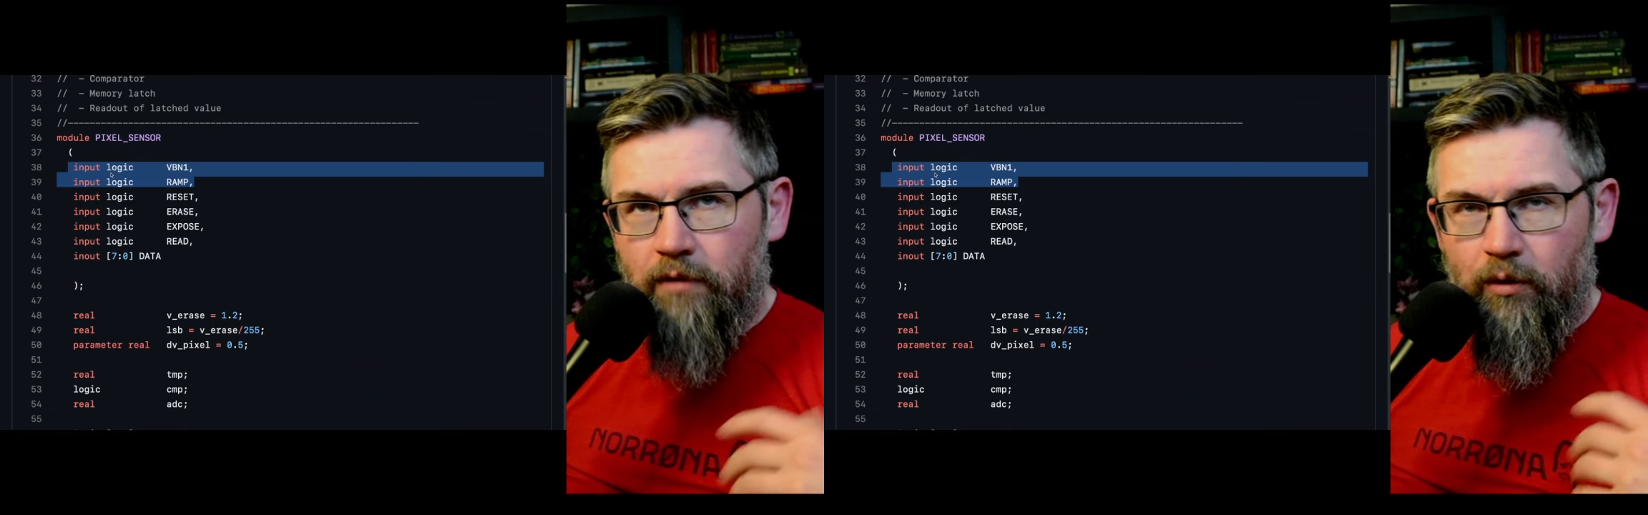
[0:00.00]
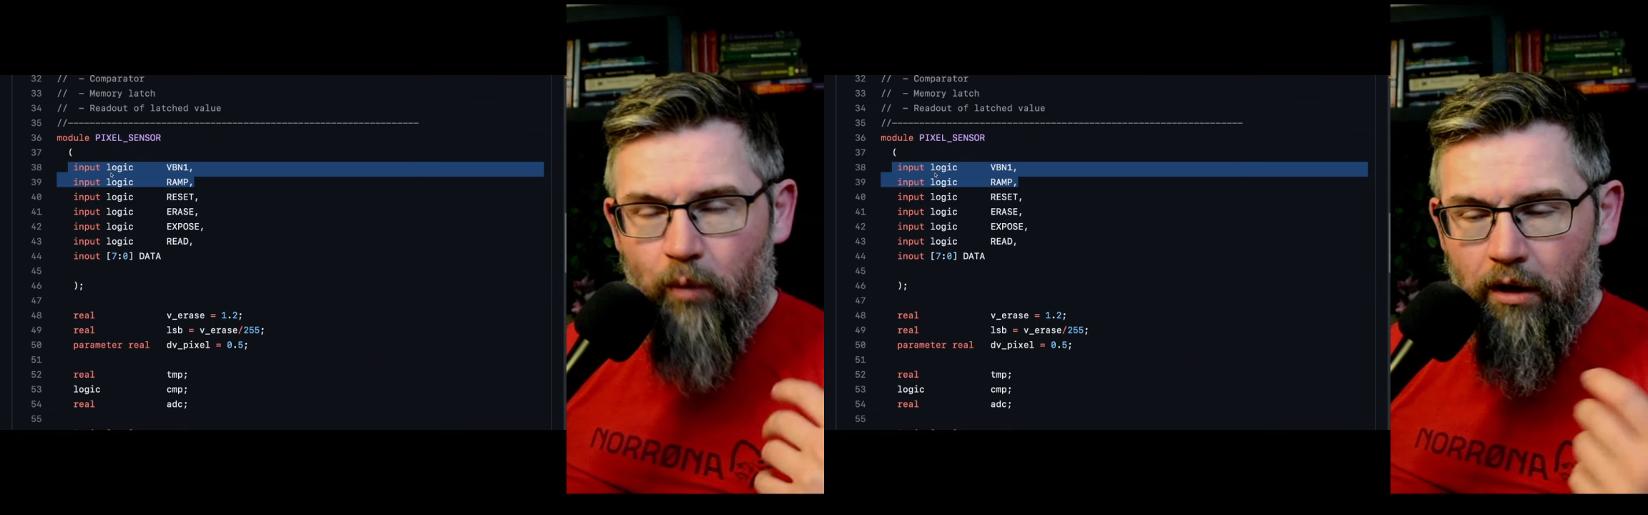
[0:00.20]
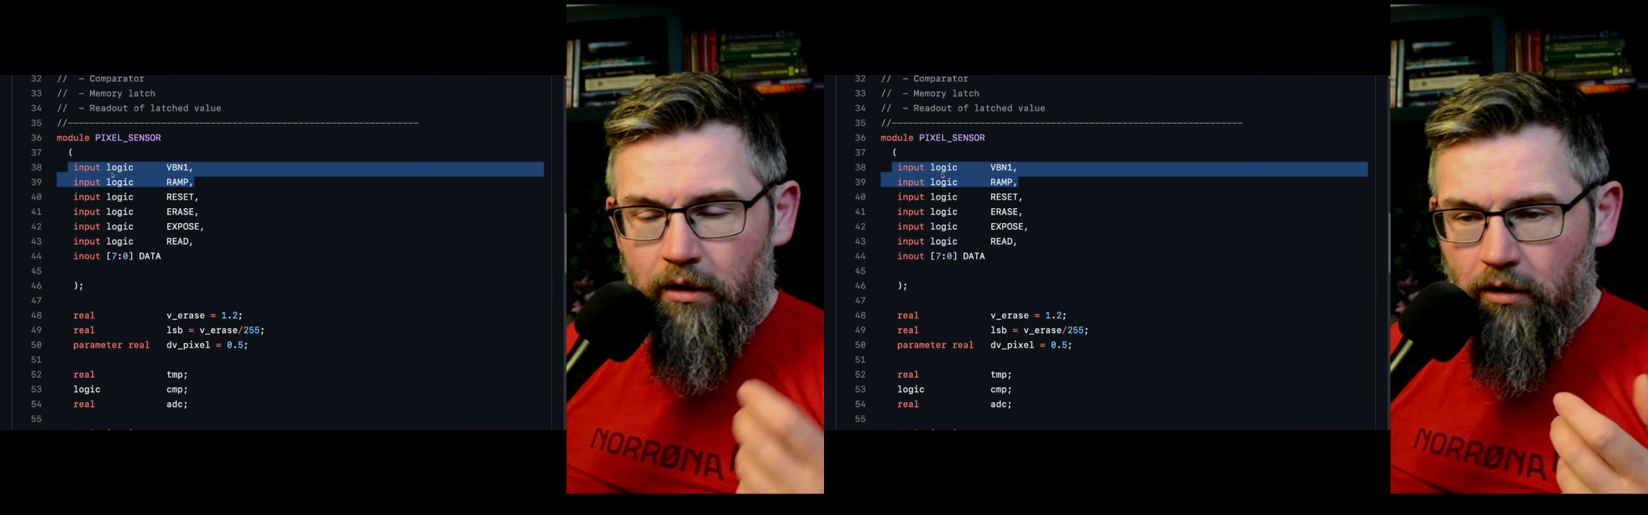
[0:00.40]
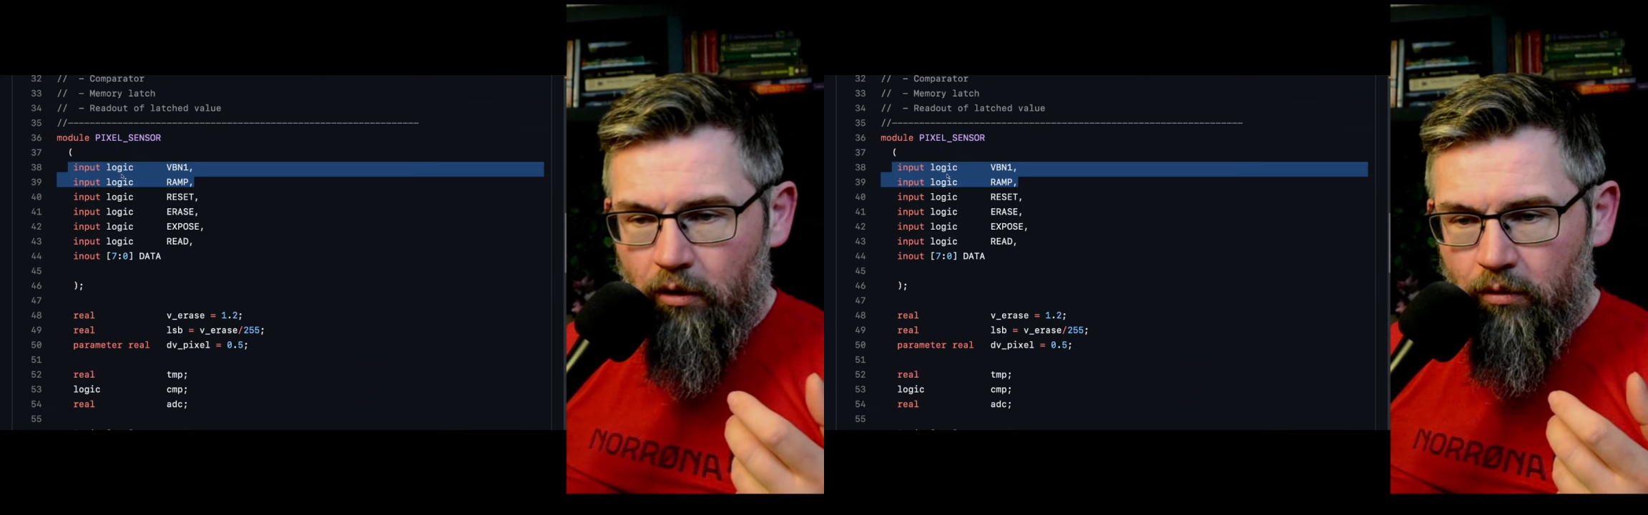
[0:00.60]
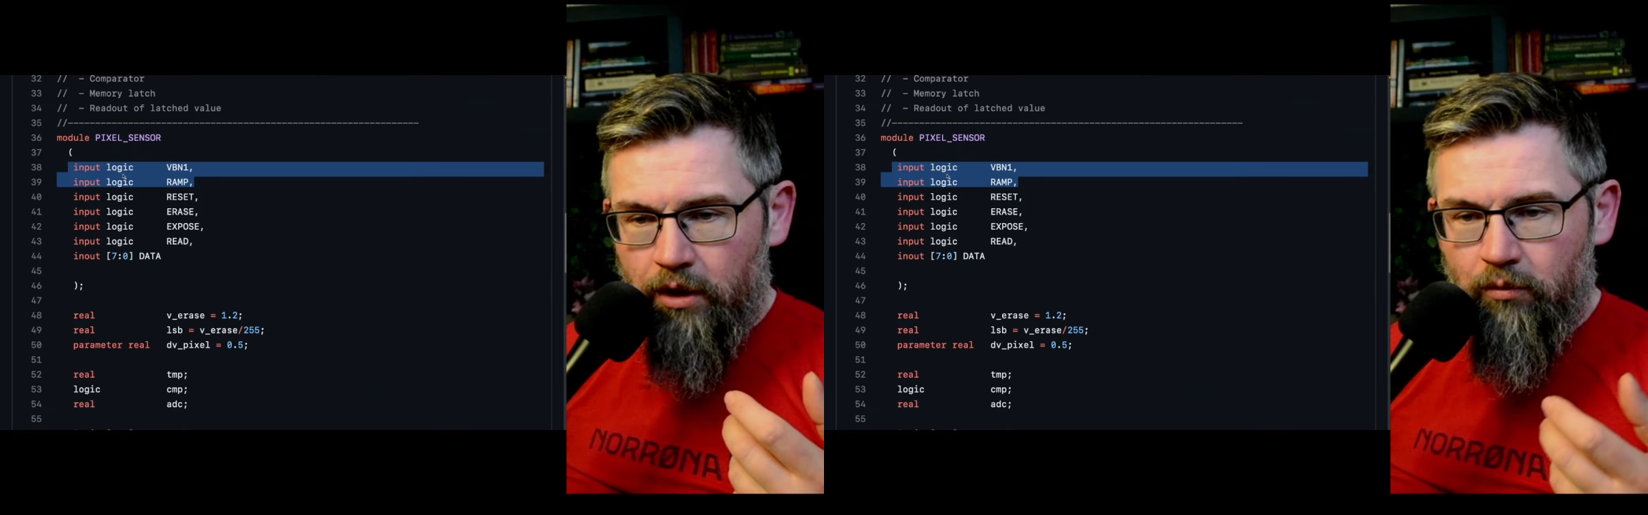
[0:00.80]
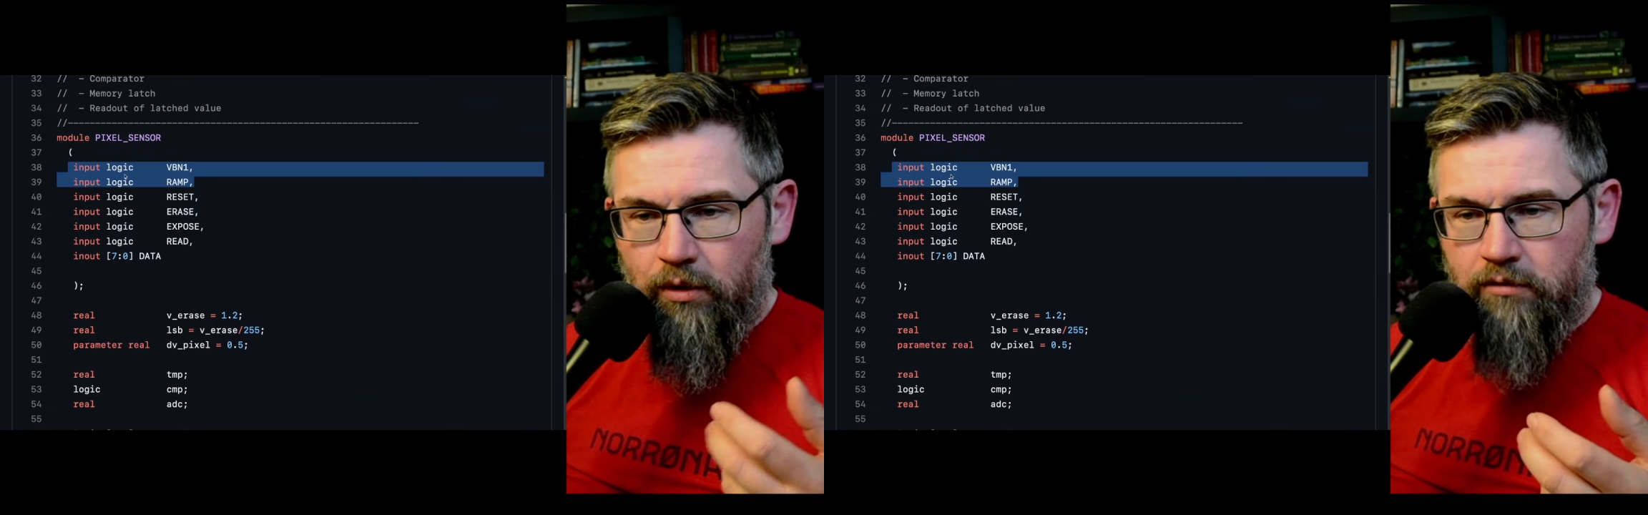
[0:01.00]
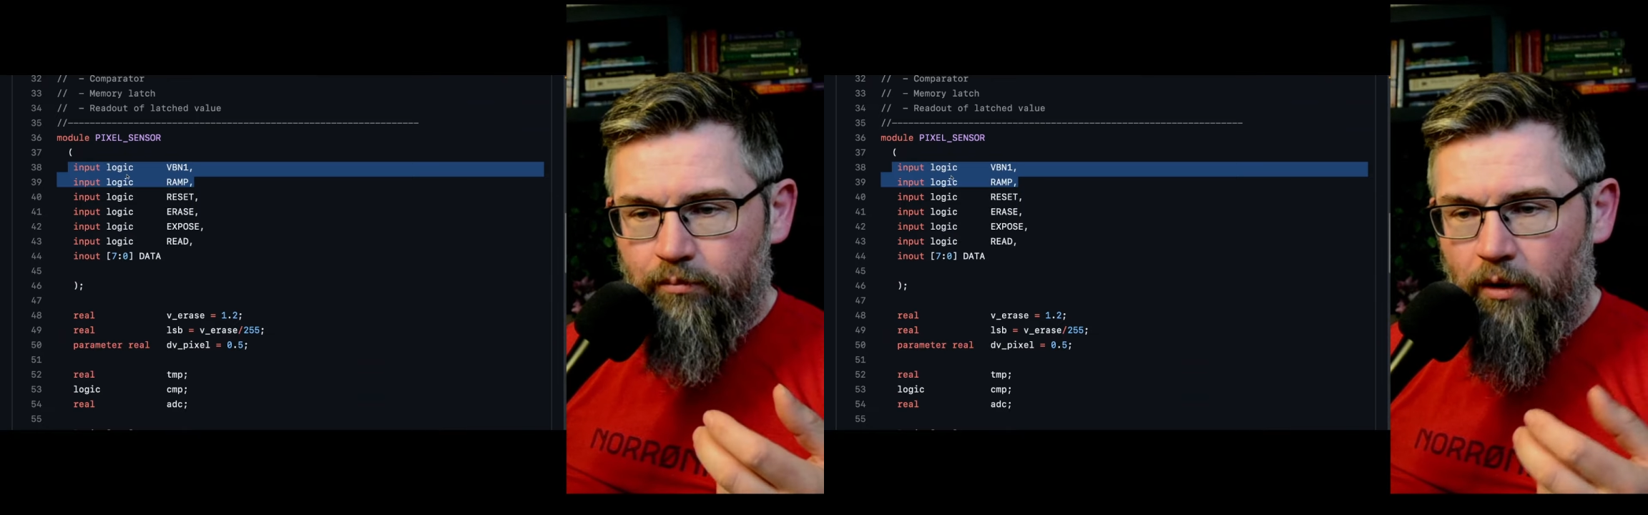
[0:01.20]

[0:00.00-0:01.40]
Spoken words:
a while ago, it wasn't